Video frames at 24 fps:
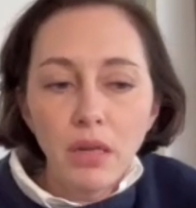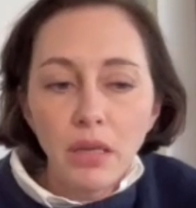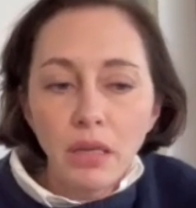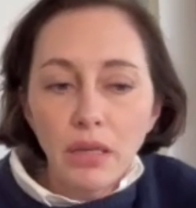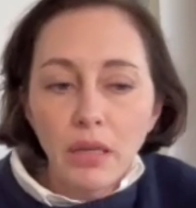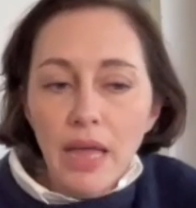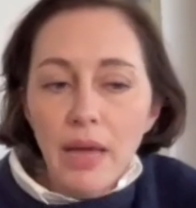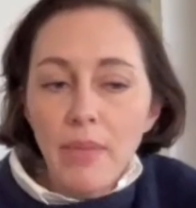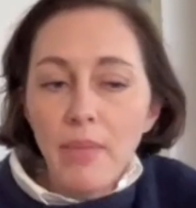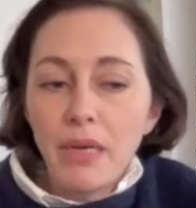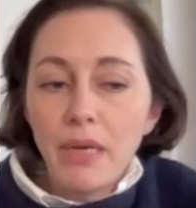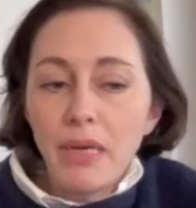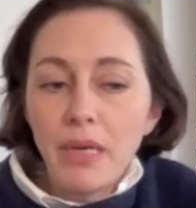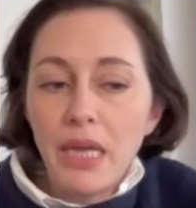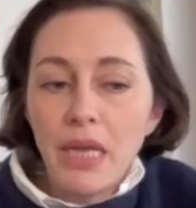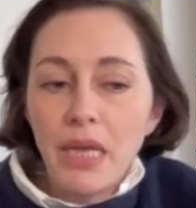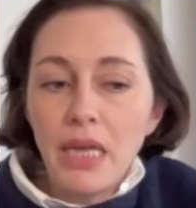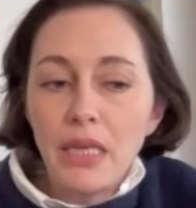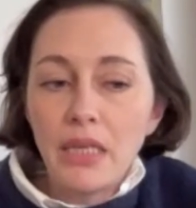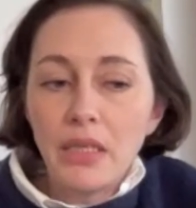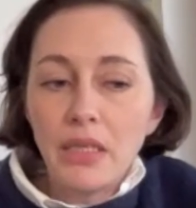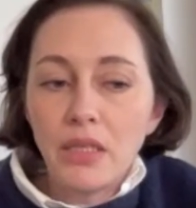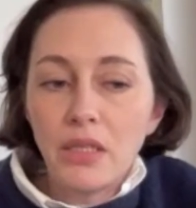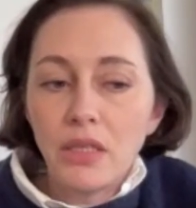
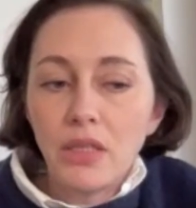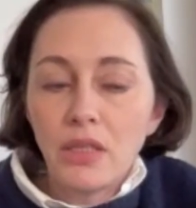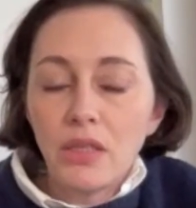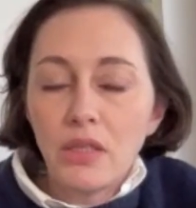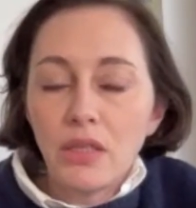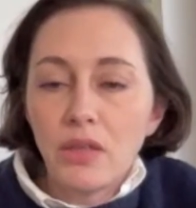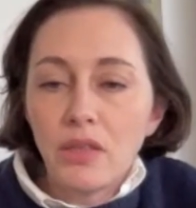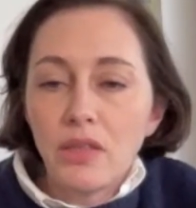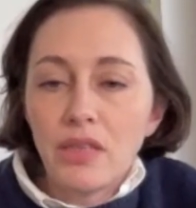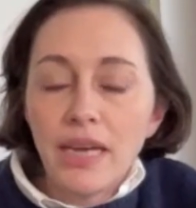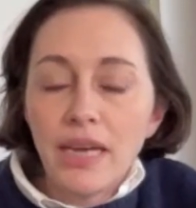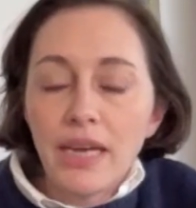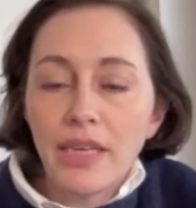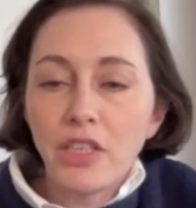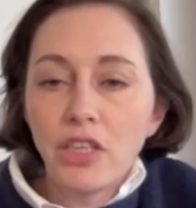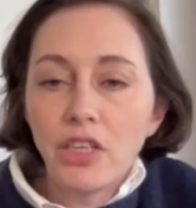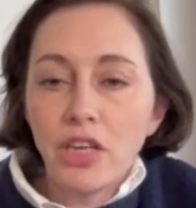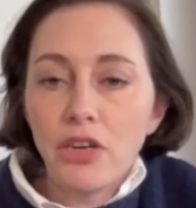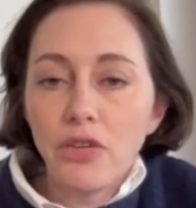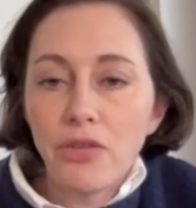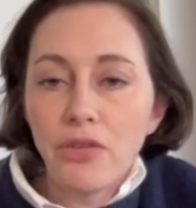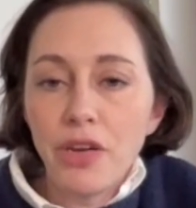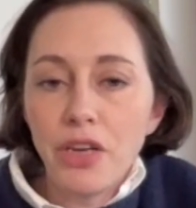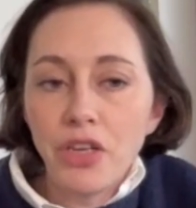Lebanese second
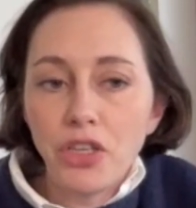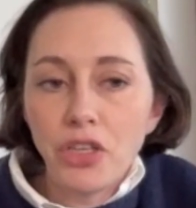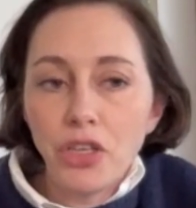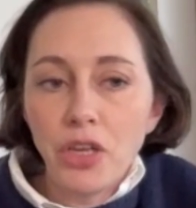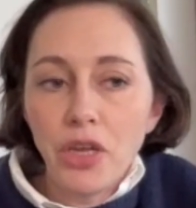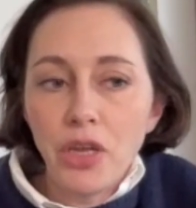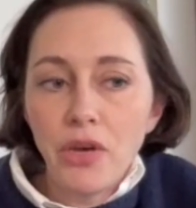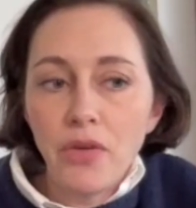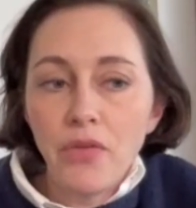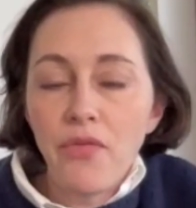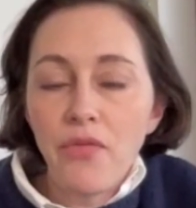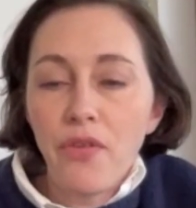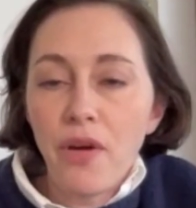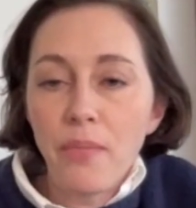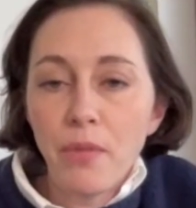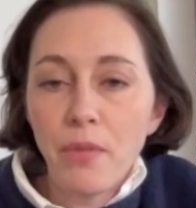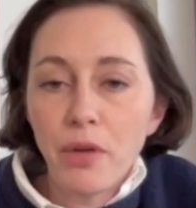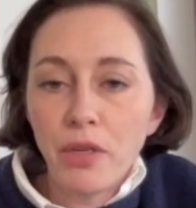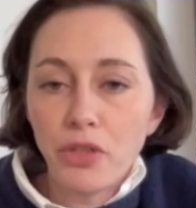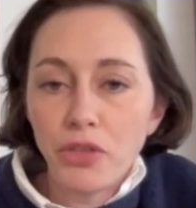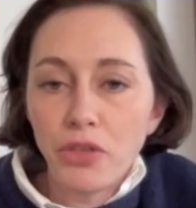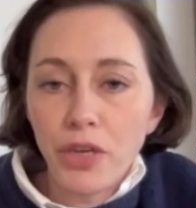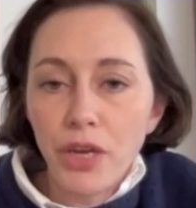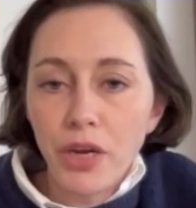generation from
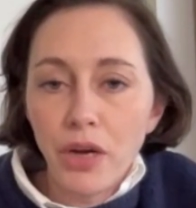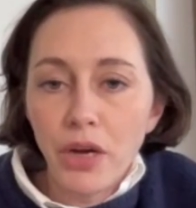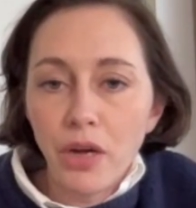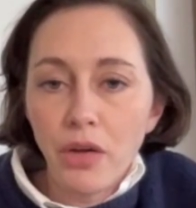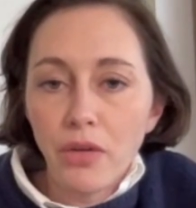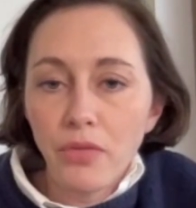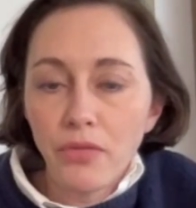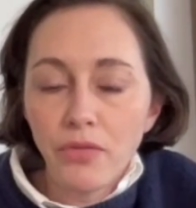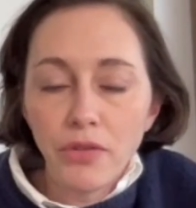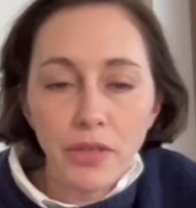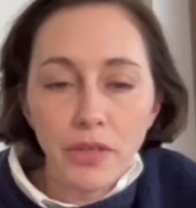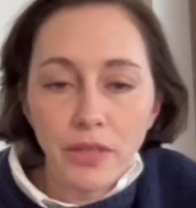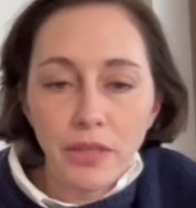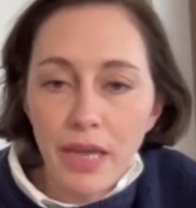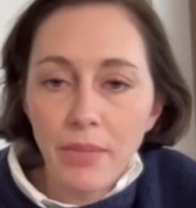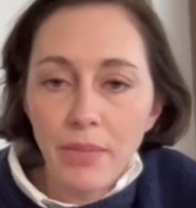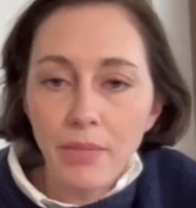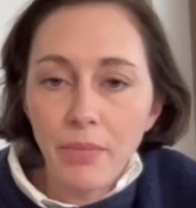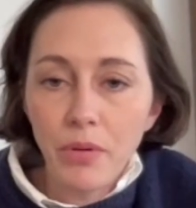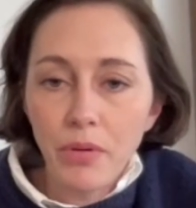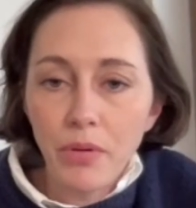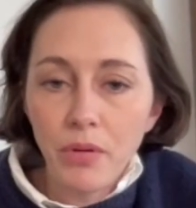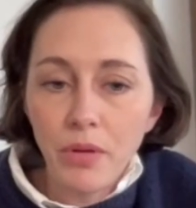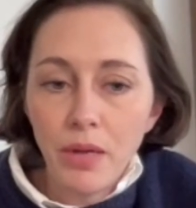Montreal, for
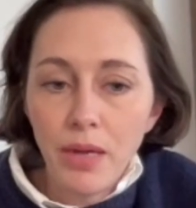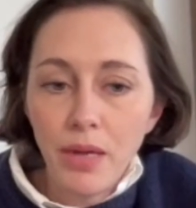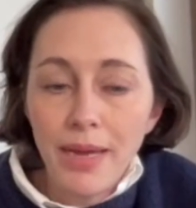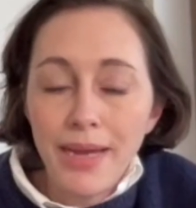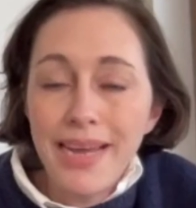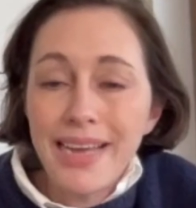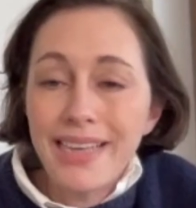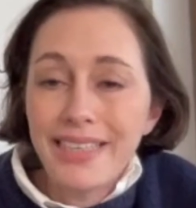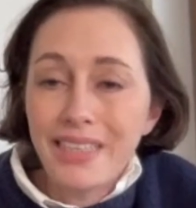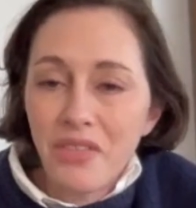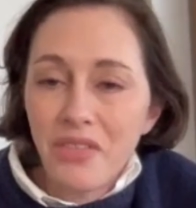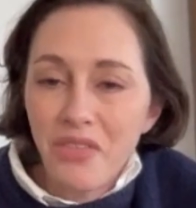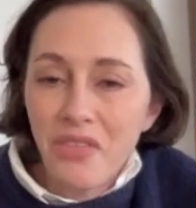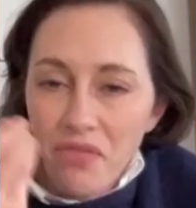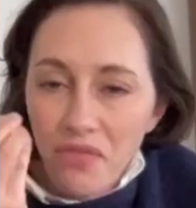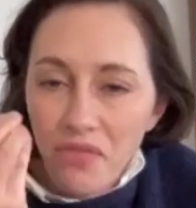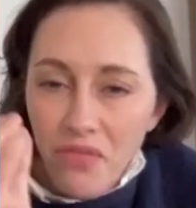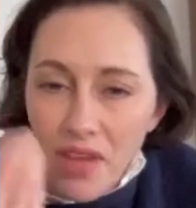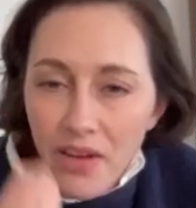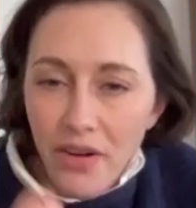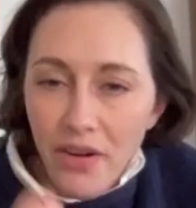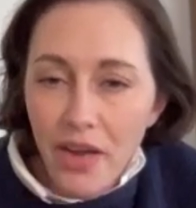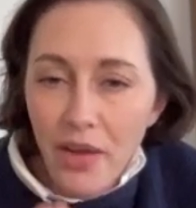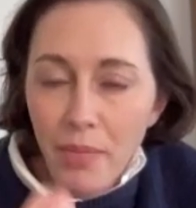example, is a
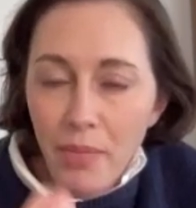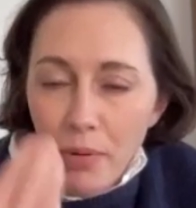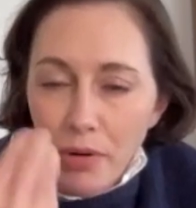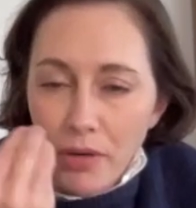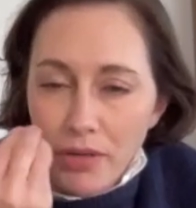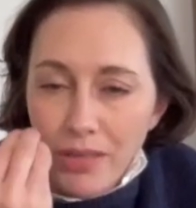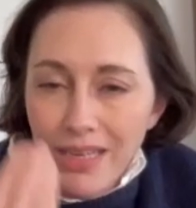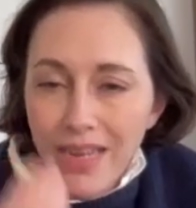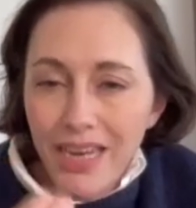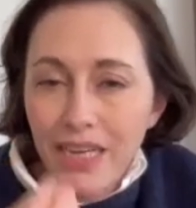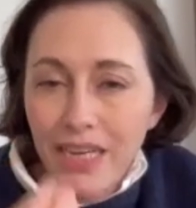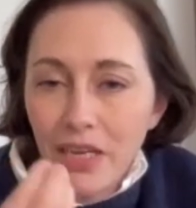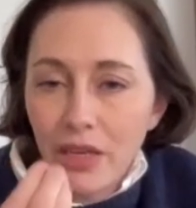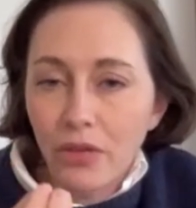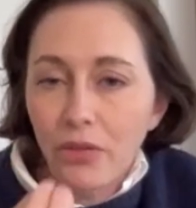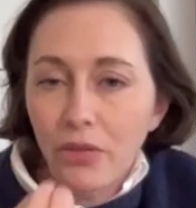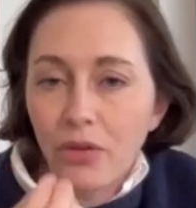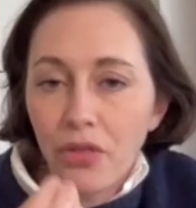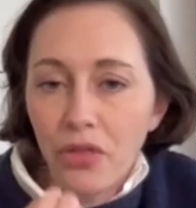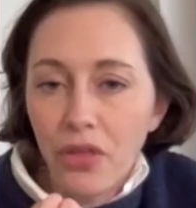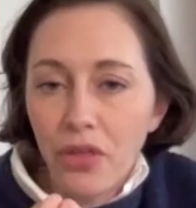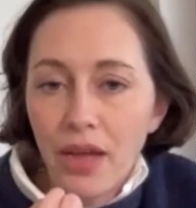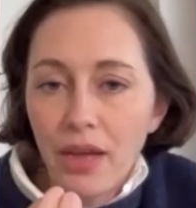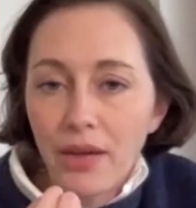very particular
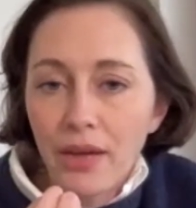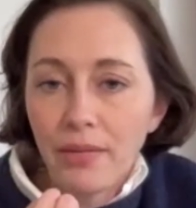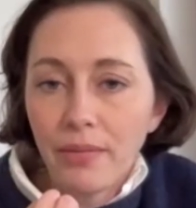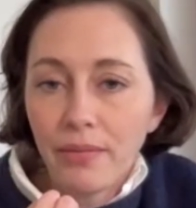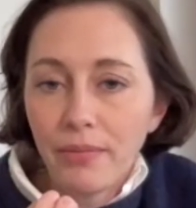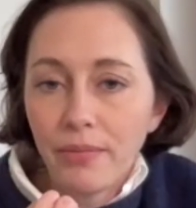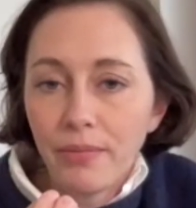thing.